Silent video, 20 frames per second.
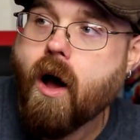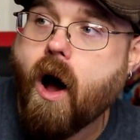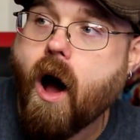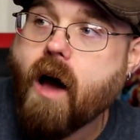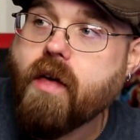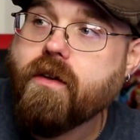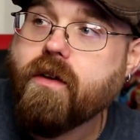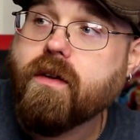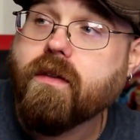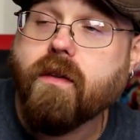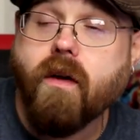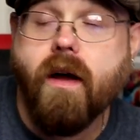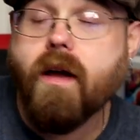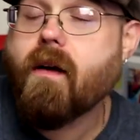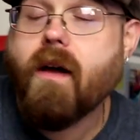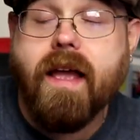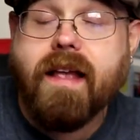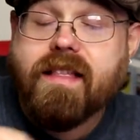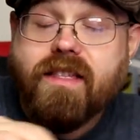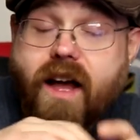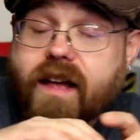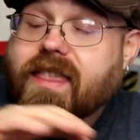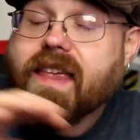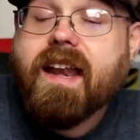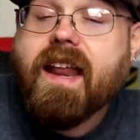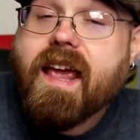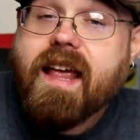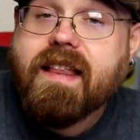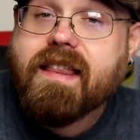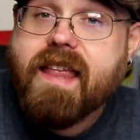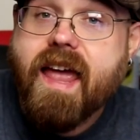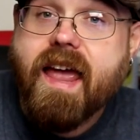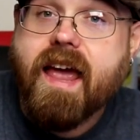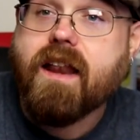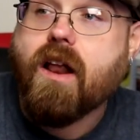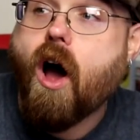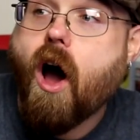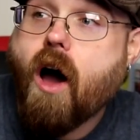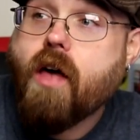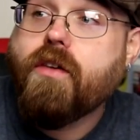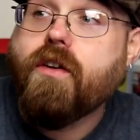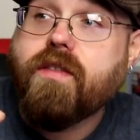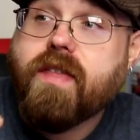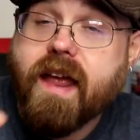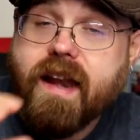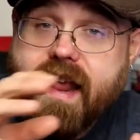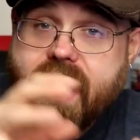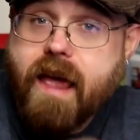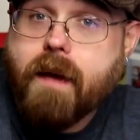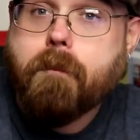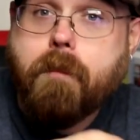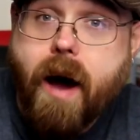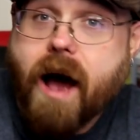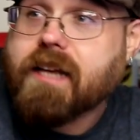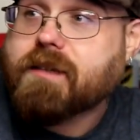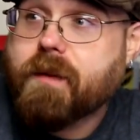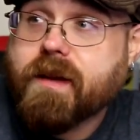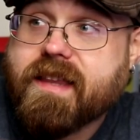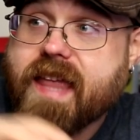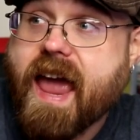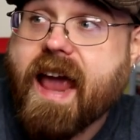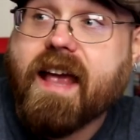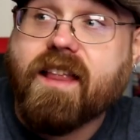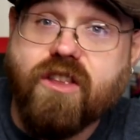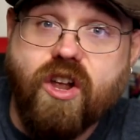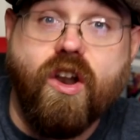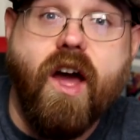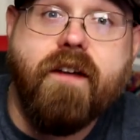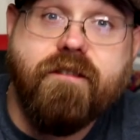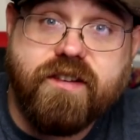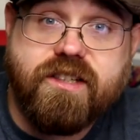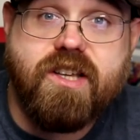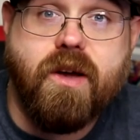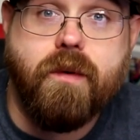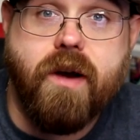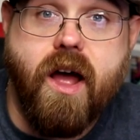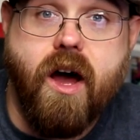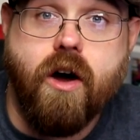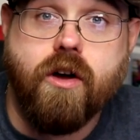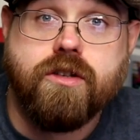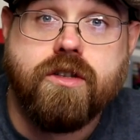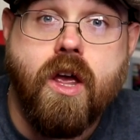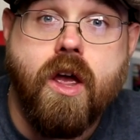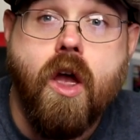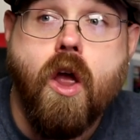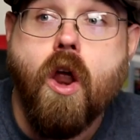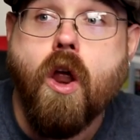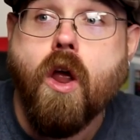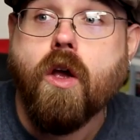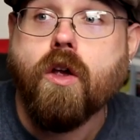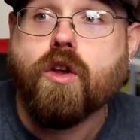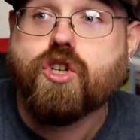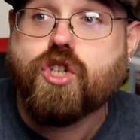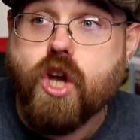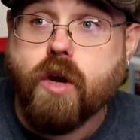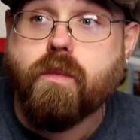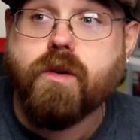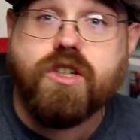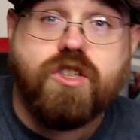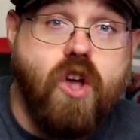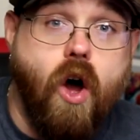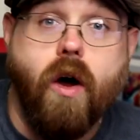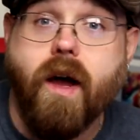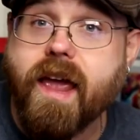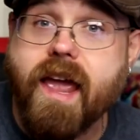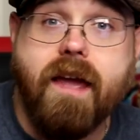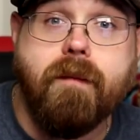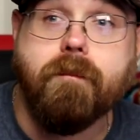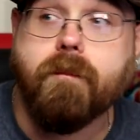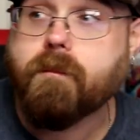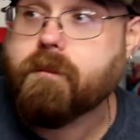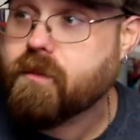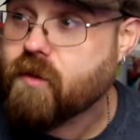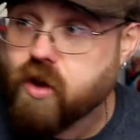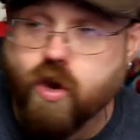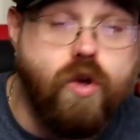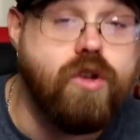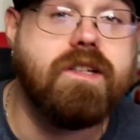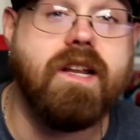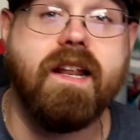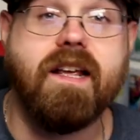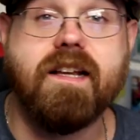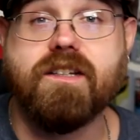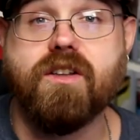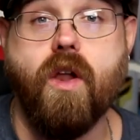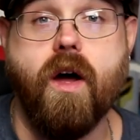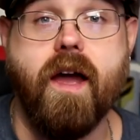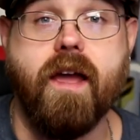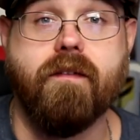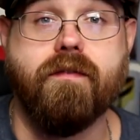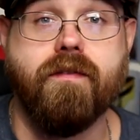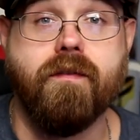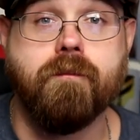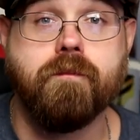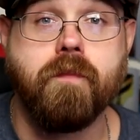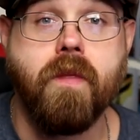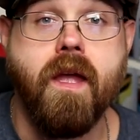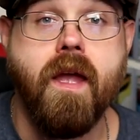other like nothing he did other than him possibly taking the life of someone else should result him losing his life.